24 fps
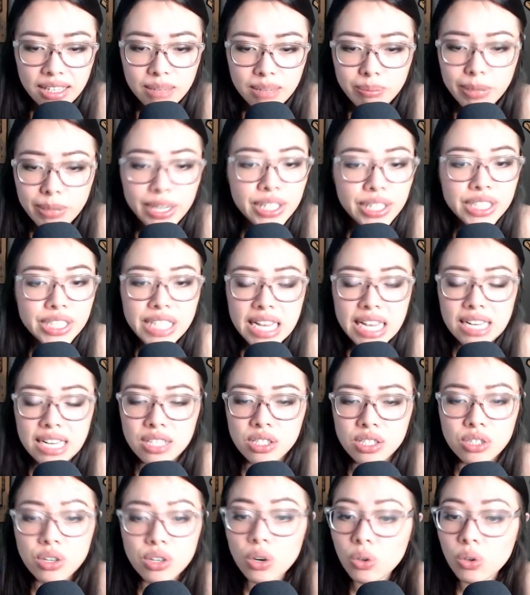Mary Jane is
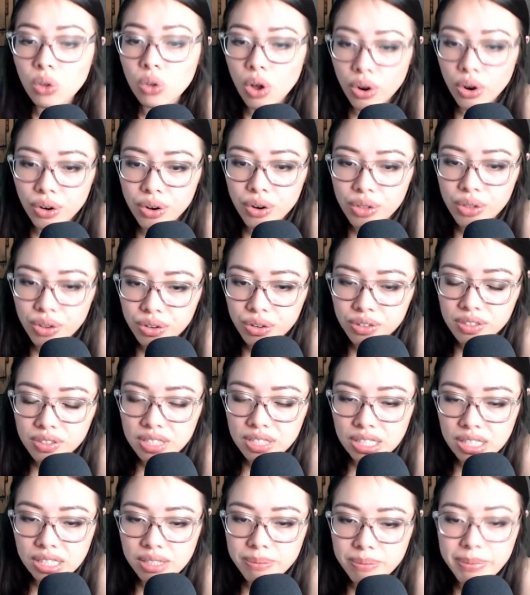no longer
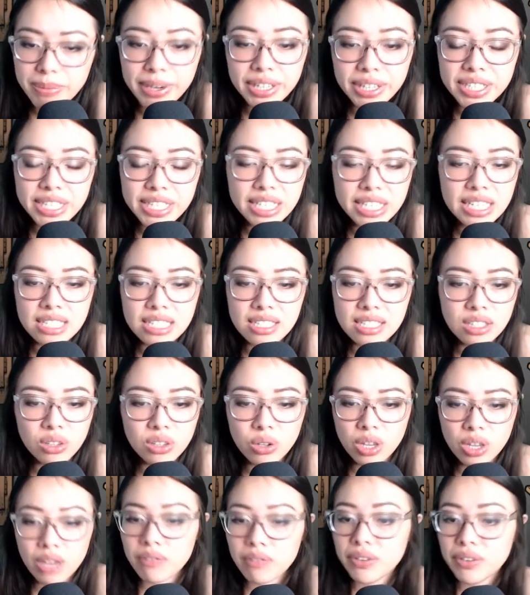thirsty. Mary Jane isn't
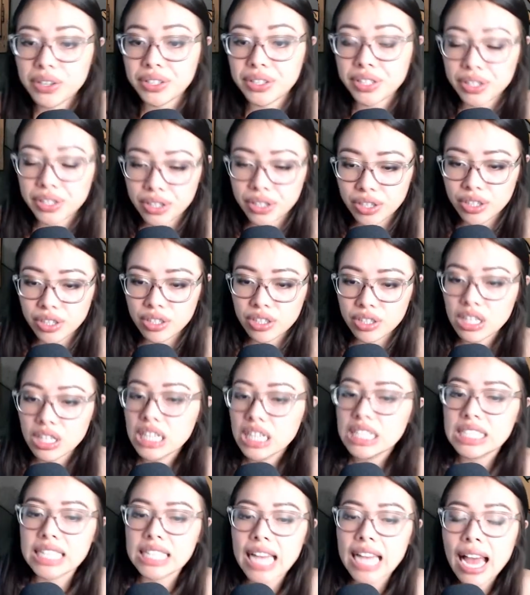looking very good.
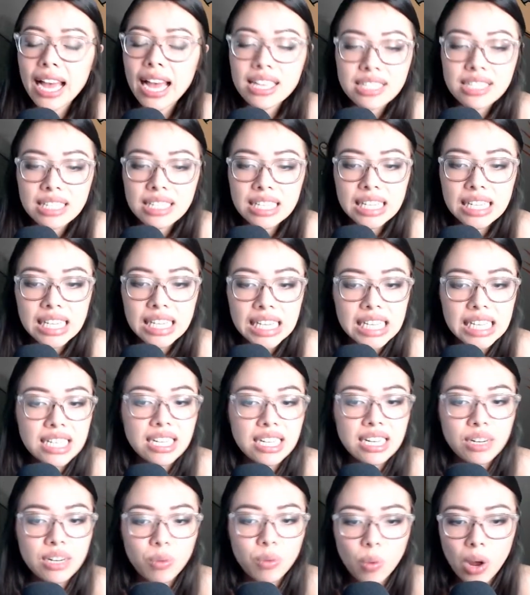She hasn't eaten
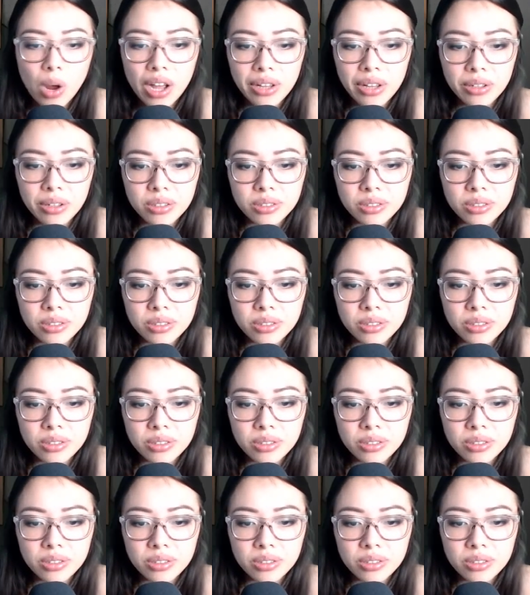in a while.